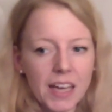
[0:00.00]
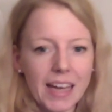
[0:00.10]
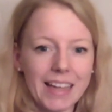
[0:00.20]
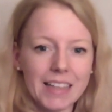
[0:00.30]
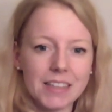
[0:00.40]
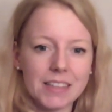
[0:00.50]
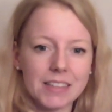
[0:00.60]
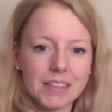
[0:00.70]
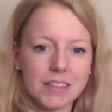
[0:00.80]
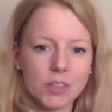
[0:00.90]
And
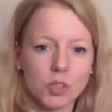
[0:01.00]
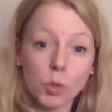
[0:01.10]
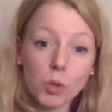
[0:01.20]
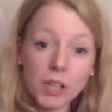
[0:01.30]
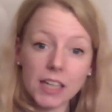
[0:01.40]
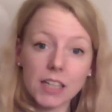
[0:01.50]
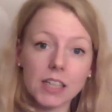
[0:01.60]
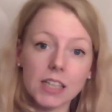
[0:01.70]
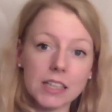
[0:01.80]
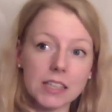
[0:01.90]
Suki
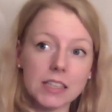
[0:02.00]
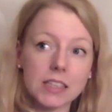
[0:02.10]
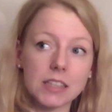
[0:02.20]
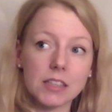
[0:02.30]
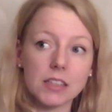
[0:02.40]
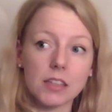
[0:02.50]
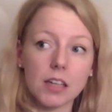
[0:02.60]
is